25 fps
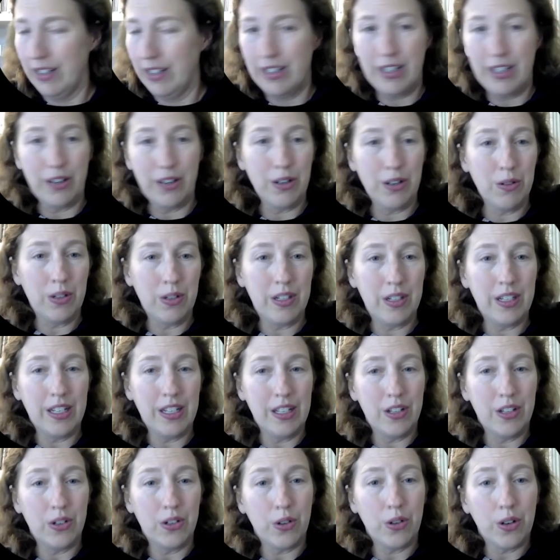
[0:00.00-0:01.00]
You see
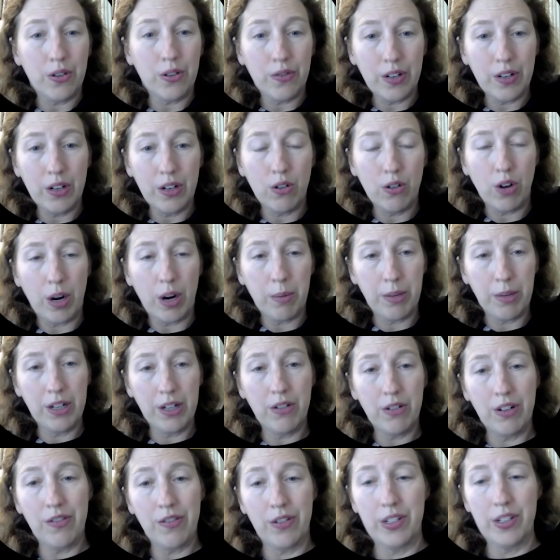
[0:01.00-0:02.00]
this sort of incredibly
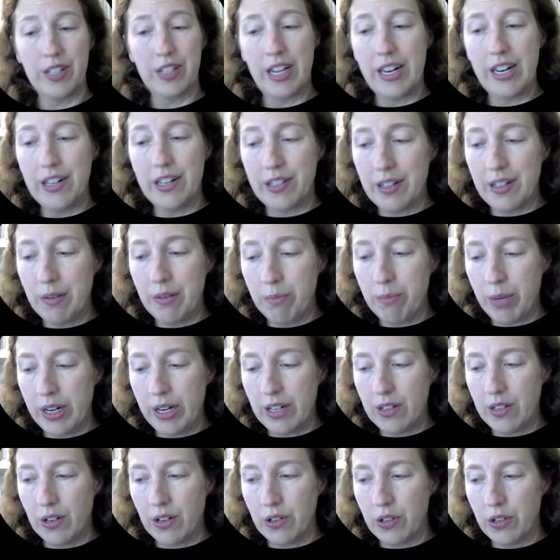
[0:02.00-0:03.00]
gleeful sadism, but
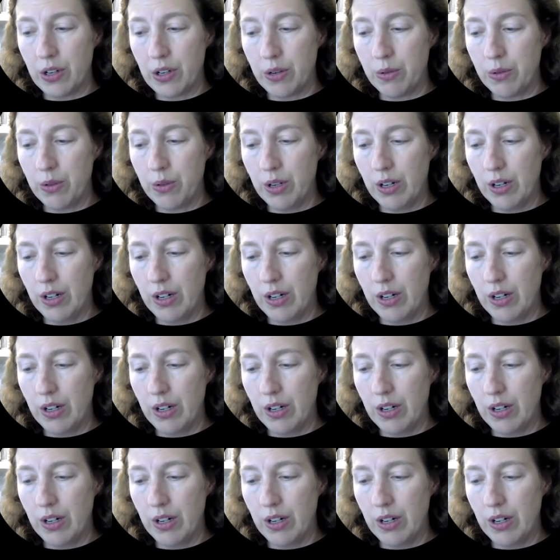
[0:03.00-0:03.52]
it's also,